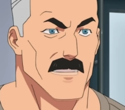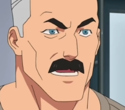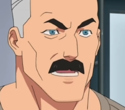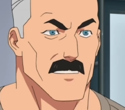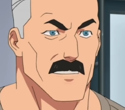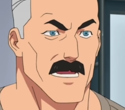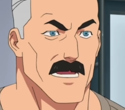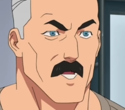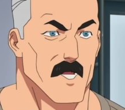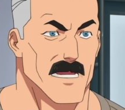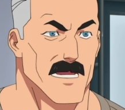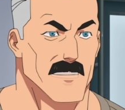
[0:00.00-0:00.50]
and
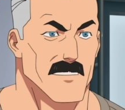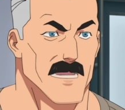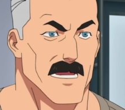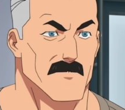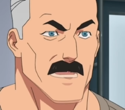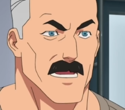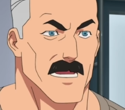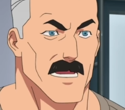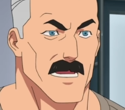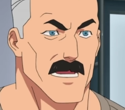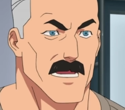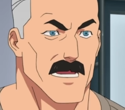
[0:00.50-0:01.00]
I want it
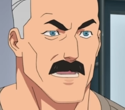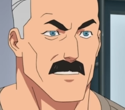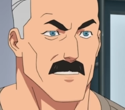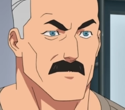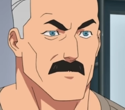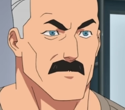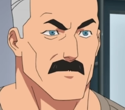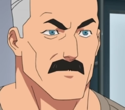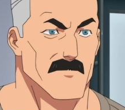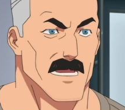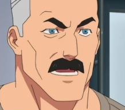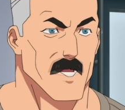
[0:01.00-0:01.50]
back.
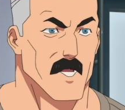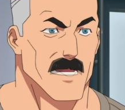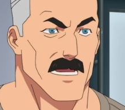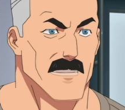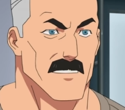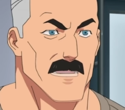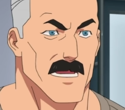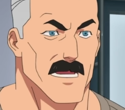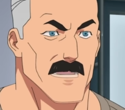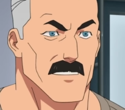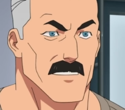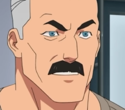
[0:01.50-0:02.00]
Go
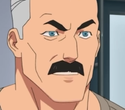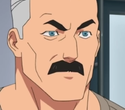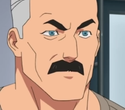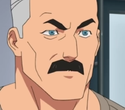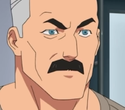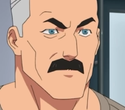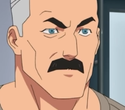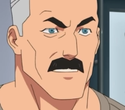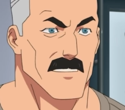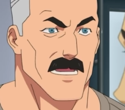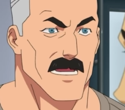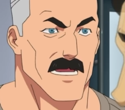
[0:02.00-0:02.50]
get it.
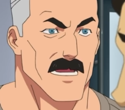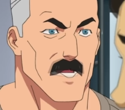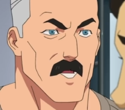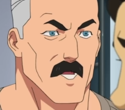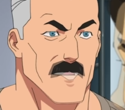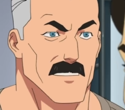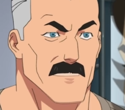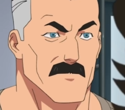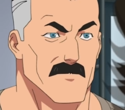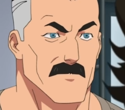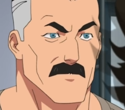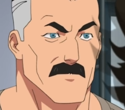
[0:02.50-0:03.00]
Now.